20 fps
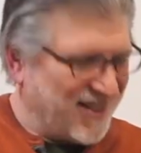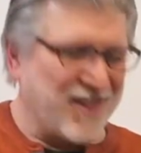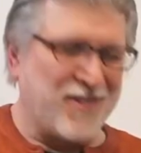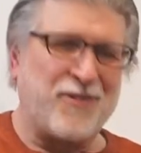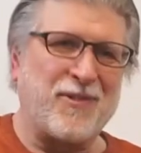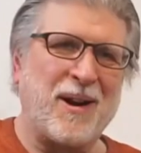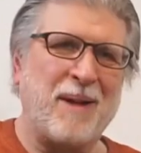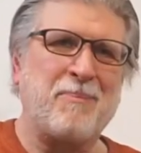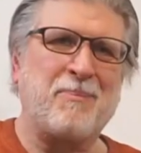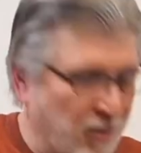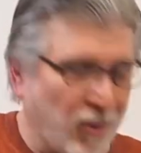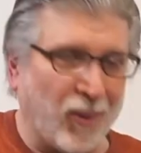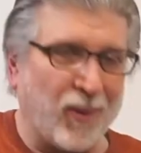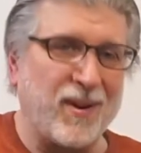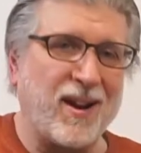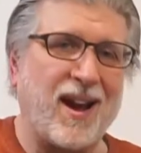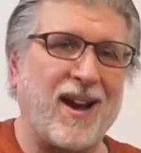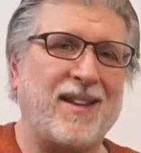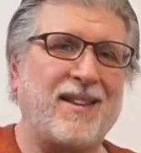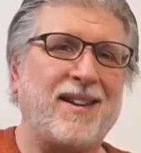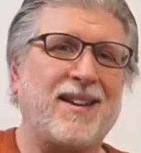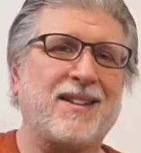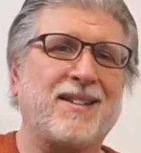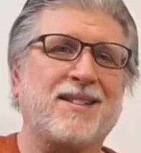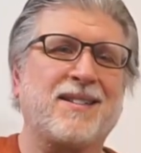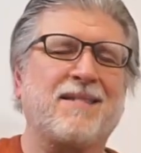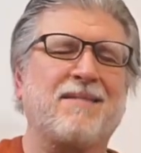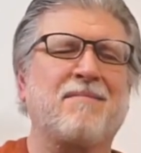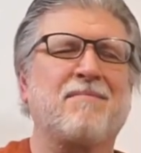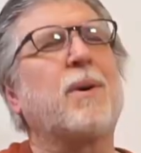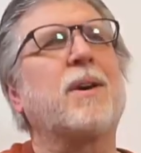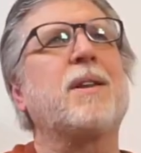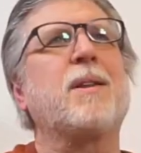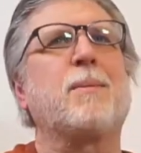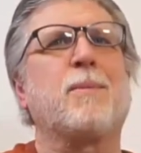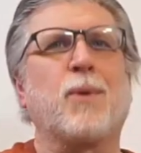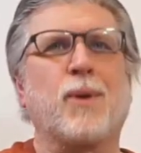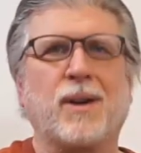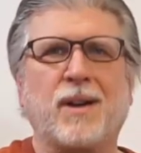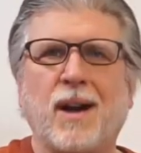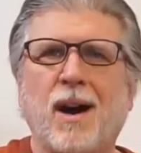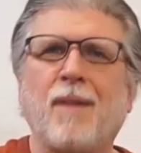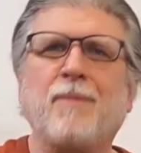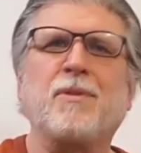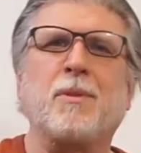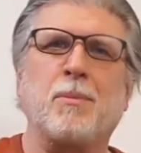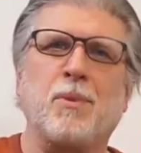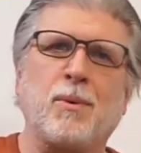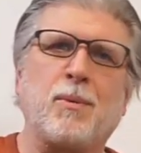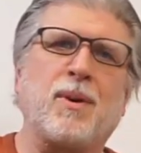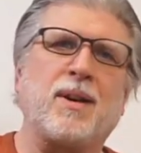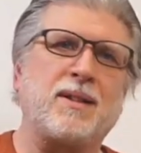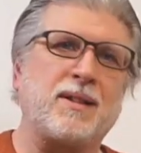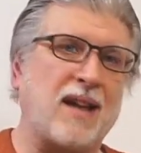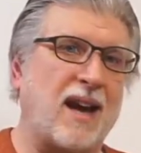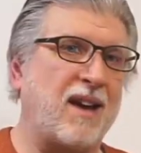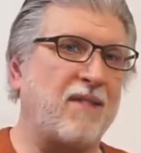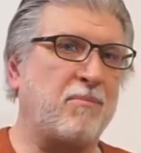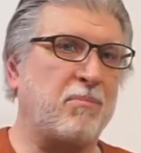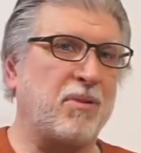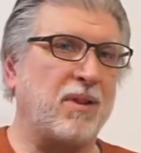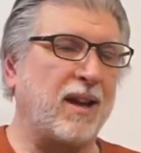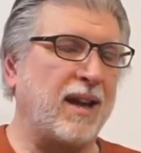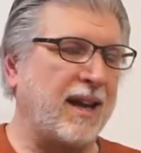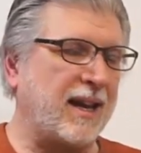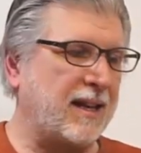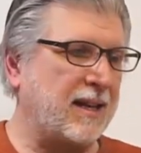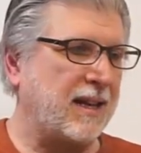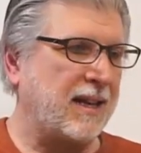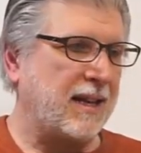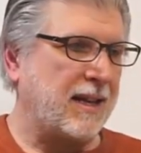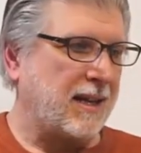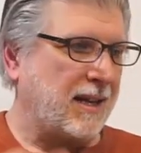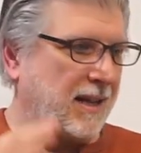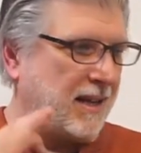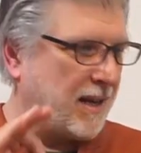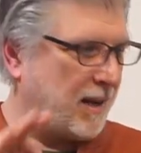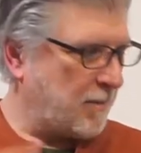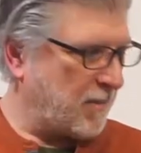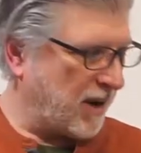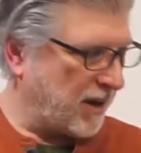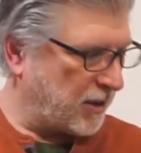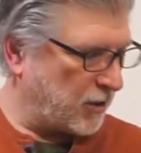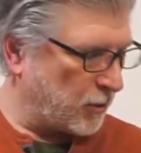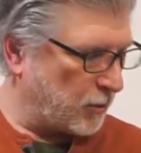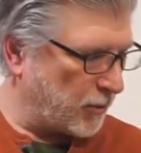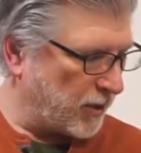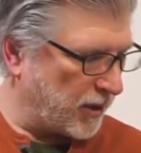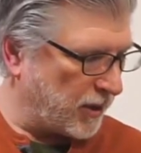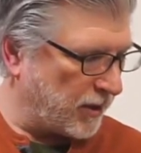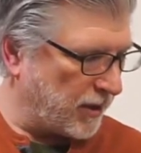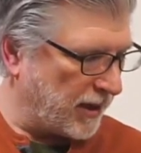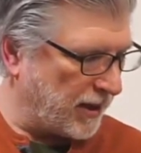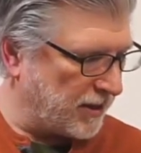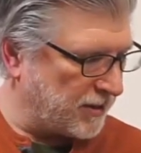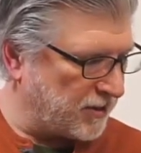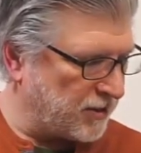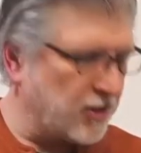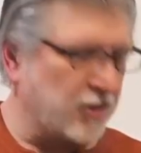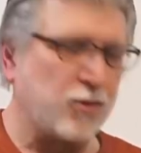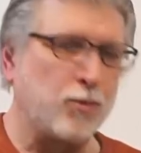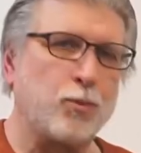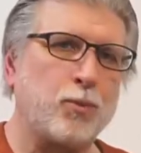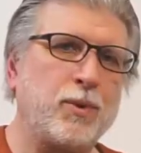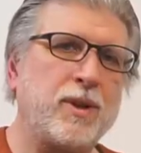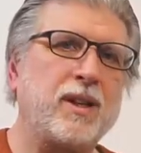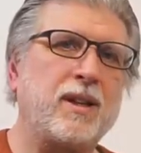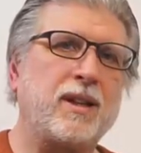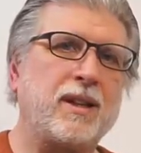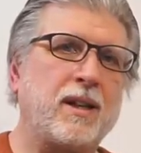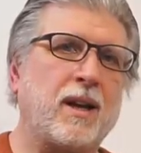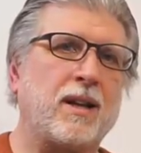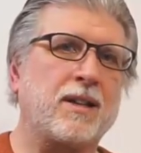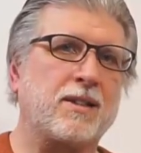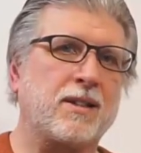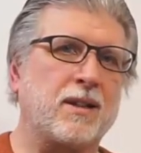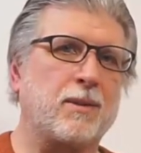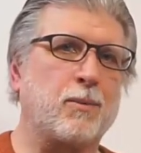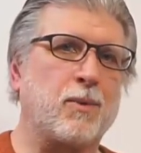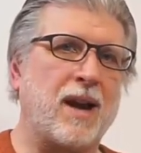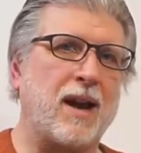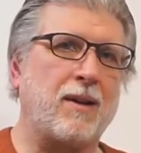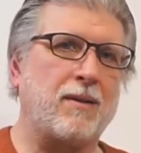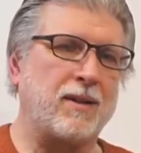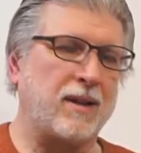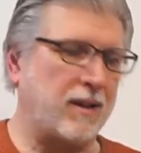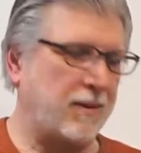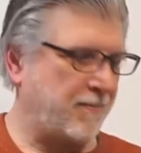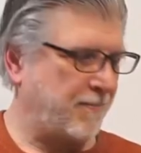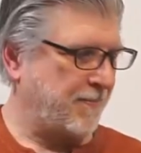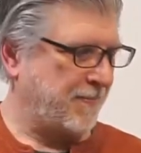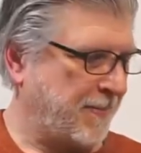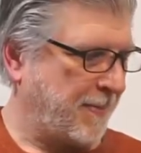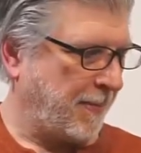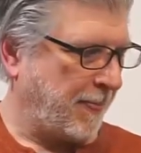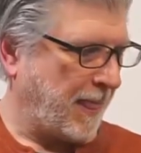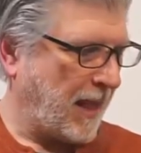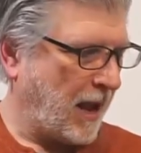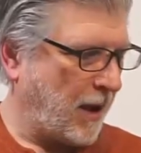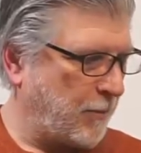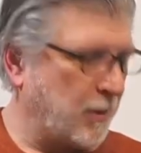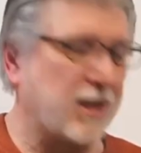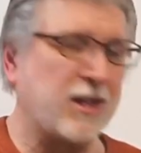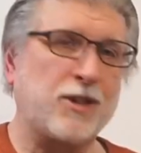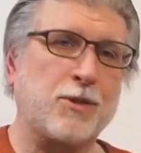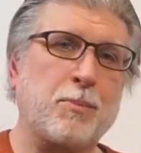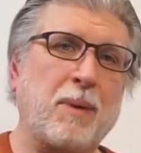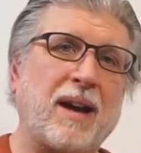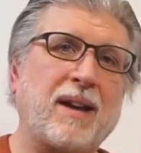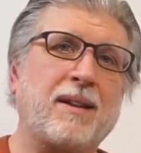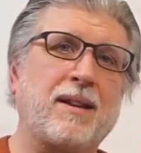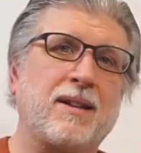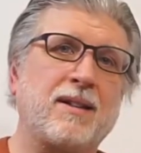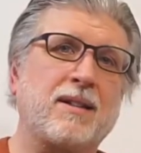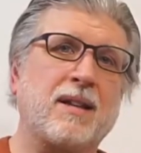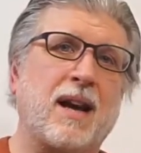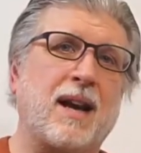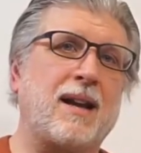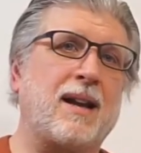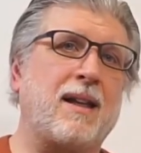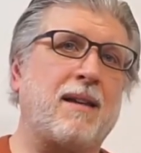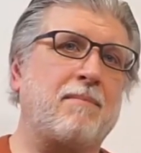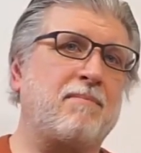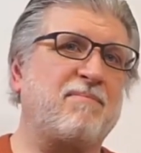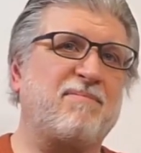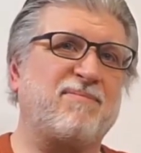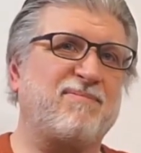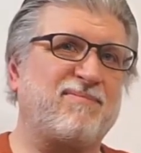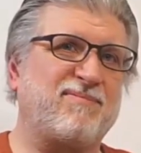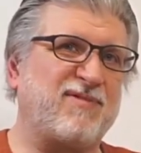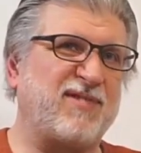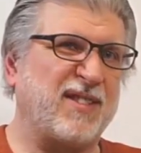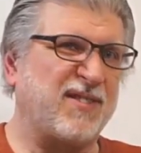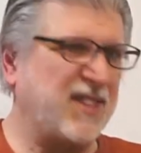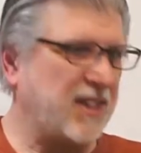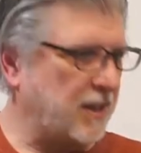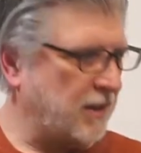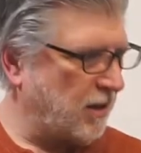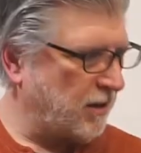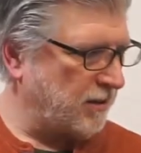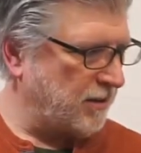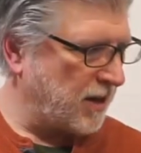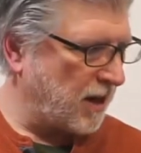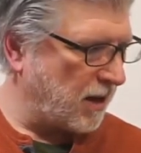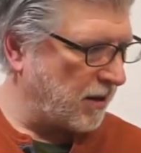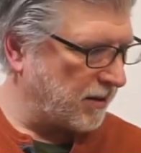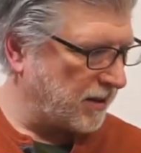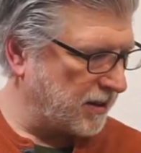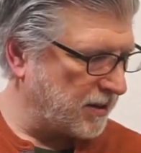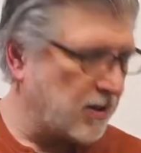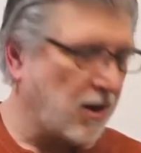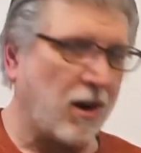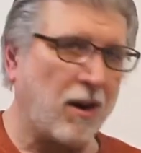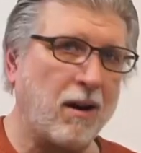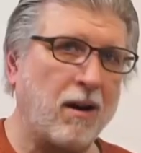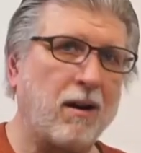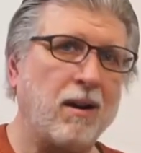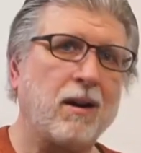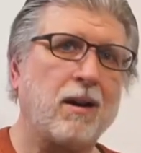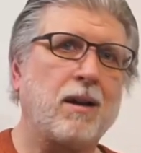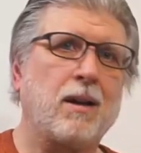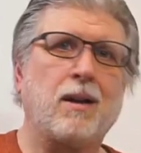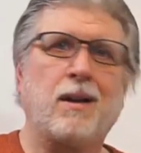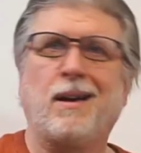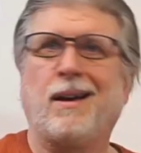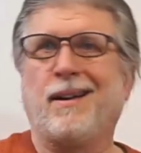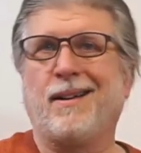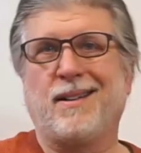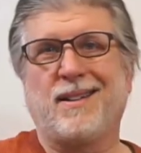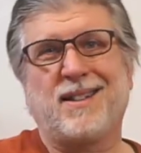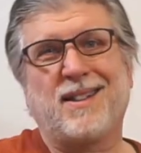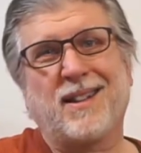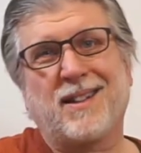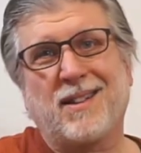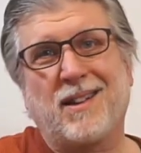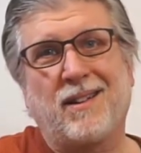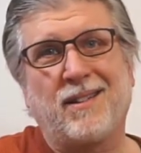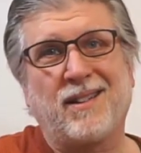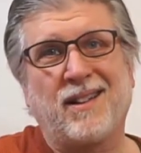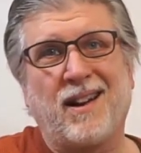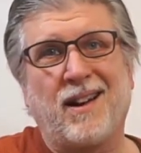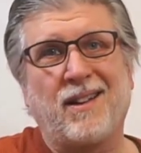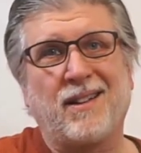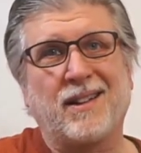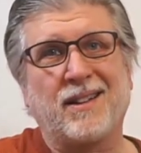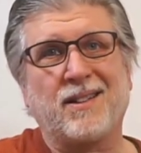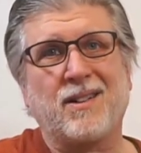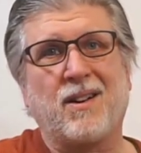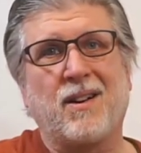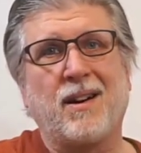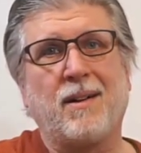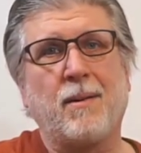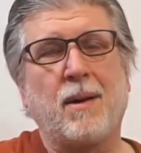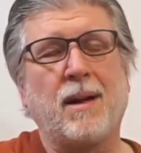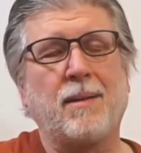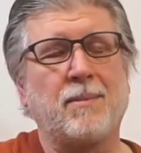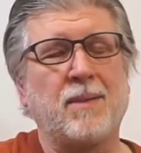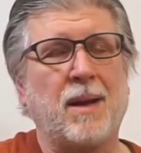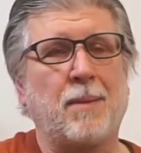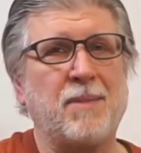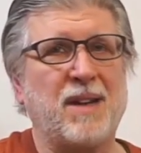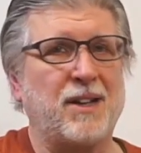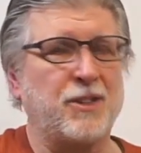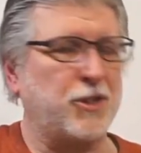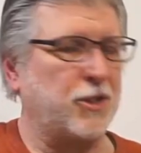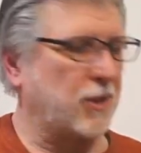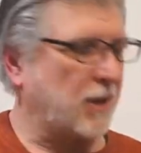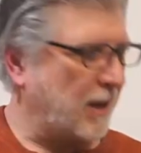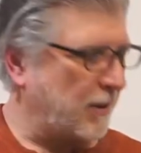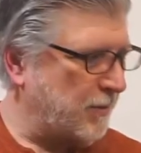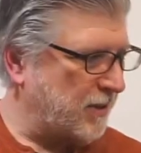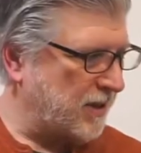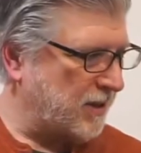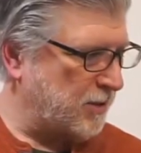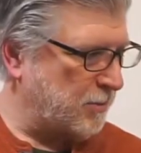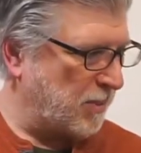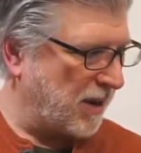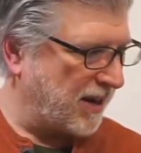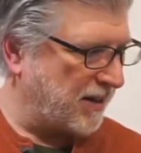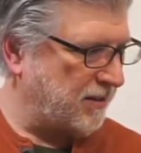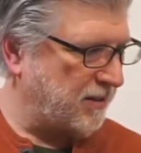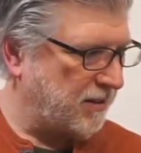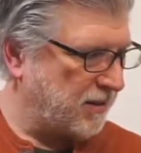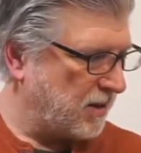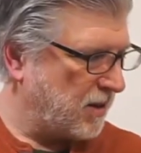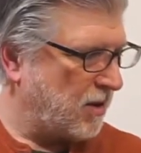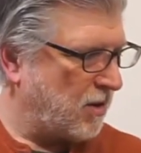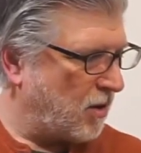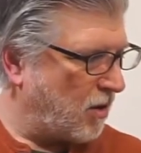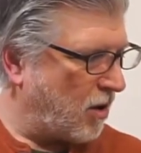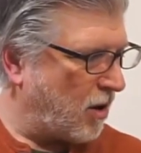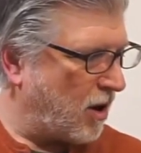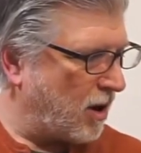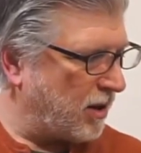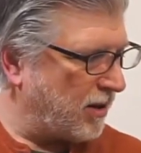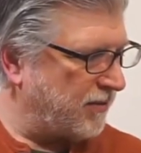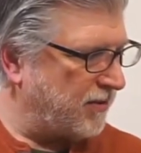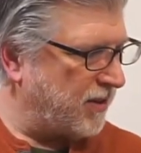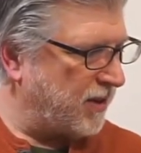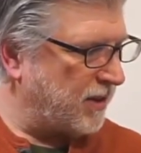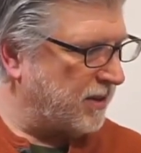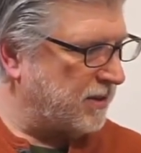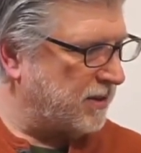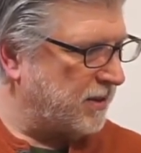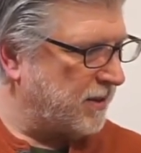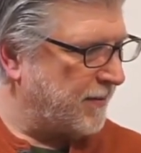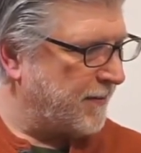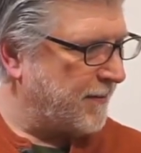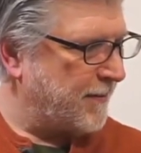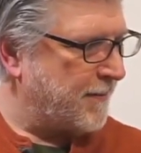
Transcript: the fretboard on this, one of the more comfortable ones I've played in my career. It's just really nicely rounded. I would expect this on a $1,500 guitar, on a $600 guitar. I'm not sure I would expect all of this.